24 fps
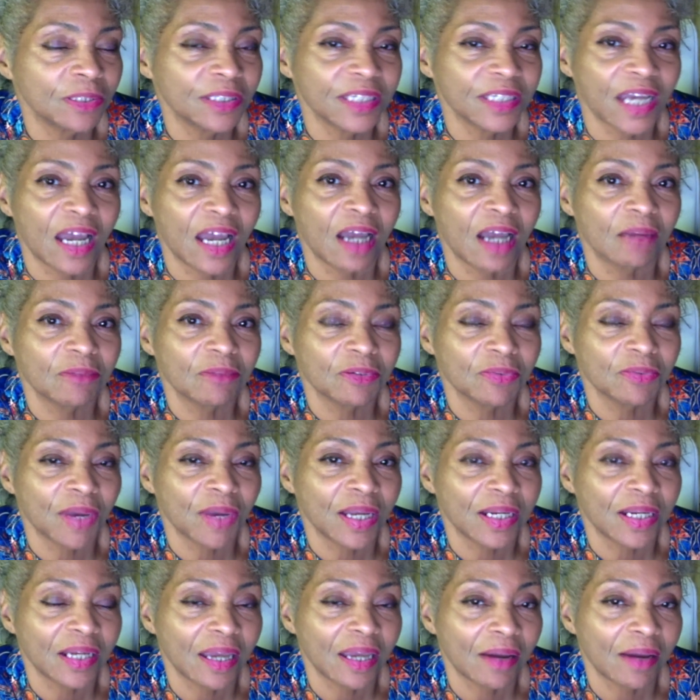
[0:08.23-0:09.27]
times
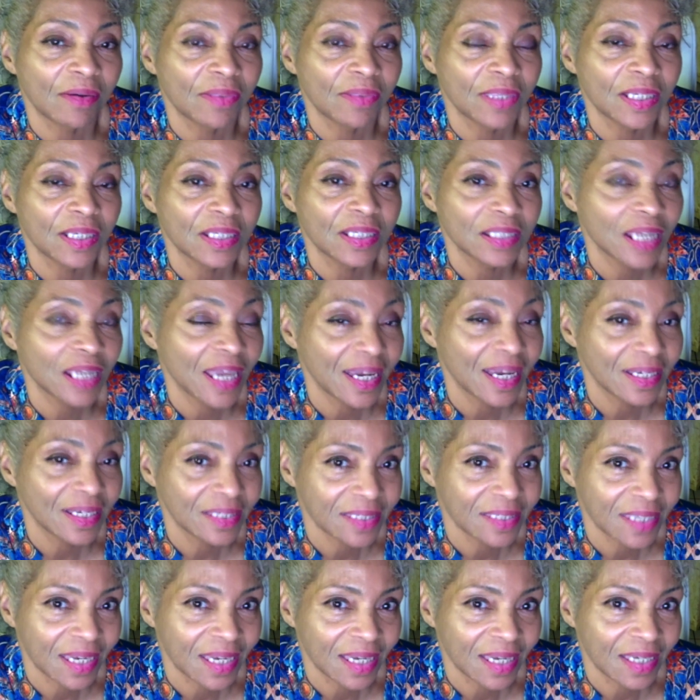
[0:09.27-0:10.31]
right now in these
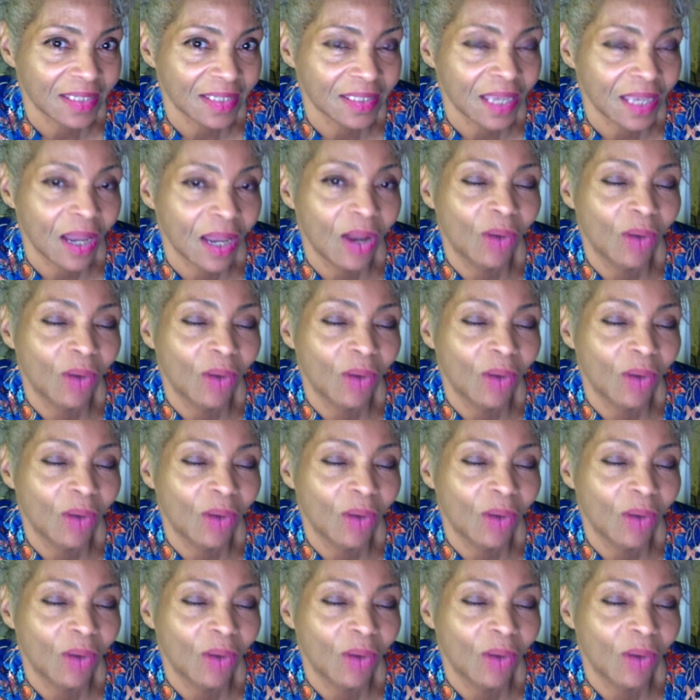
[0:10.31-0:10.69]
last days.